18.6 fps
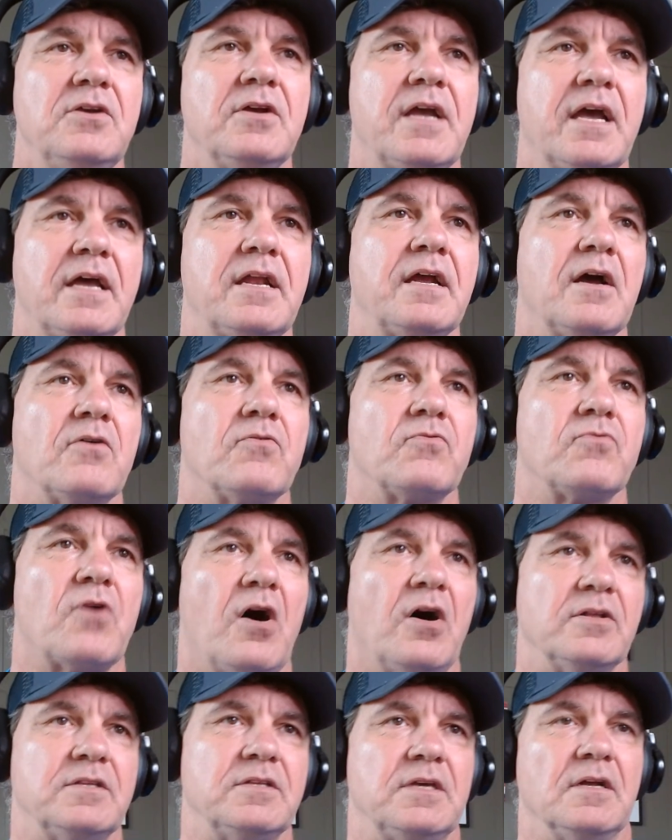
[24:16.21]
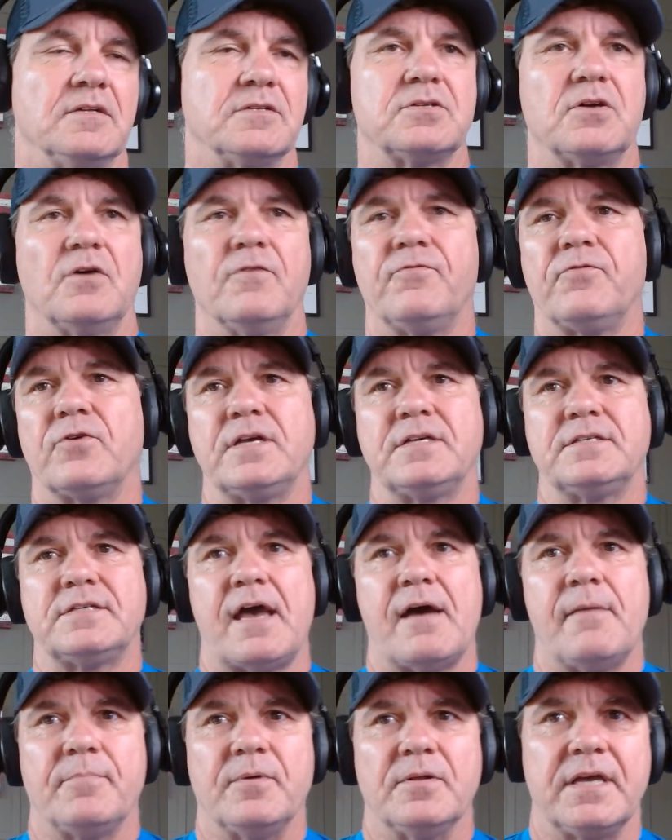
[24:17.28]
You're getting a raw deal. So, for
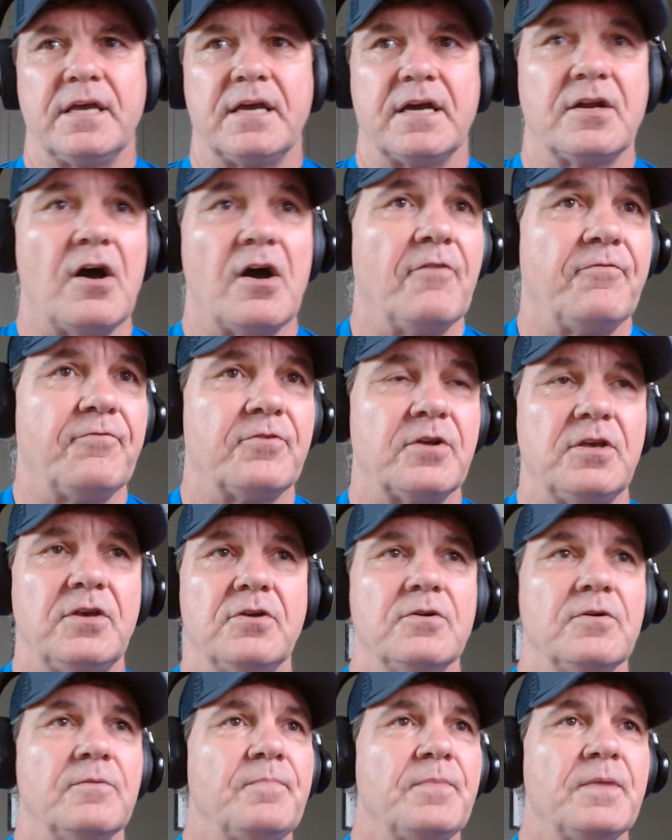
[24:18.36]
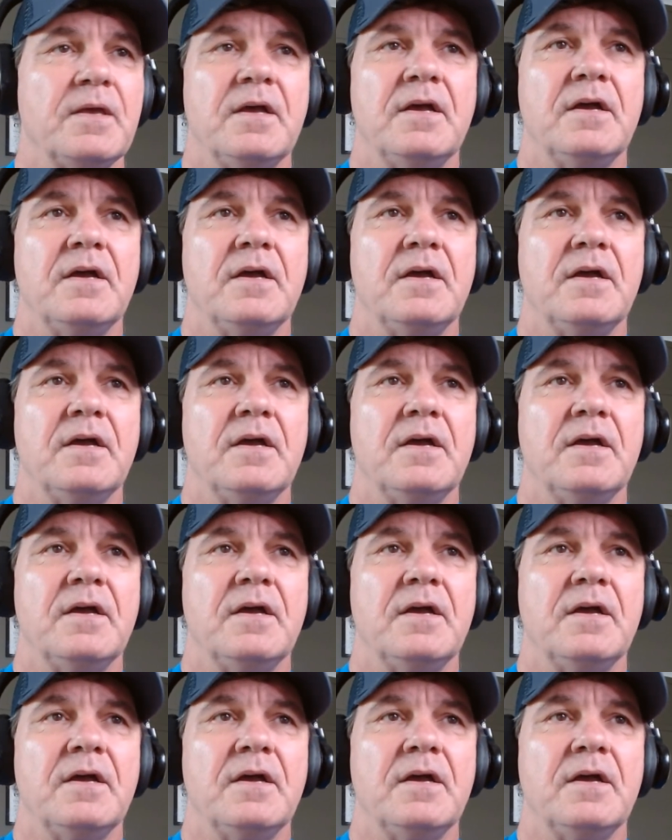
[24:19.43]
example, they can offer you